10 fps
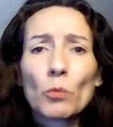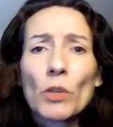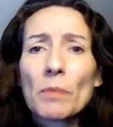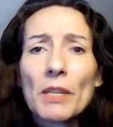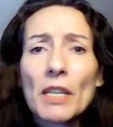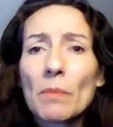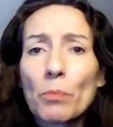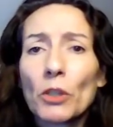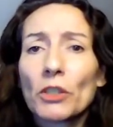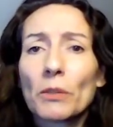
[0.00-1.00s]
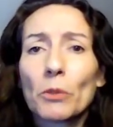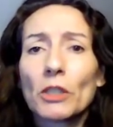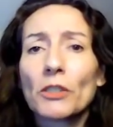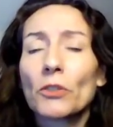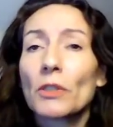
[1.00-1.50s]
will be impossible
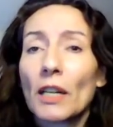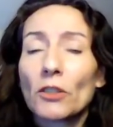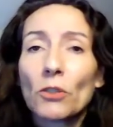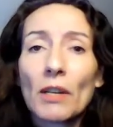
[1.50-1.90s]
if you try to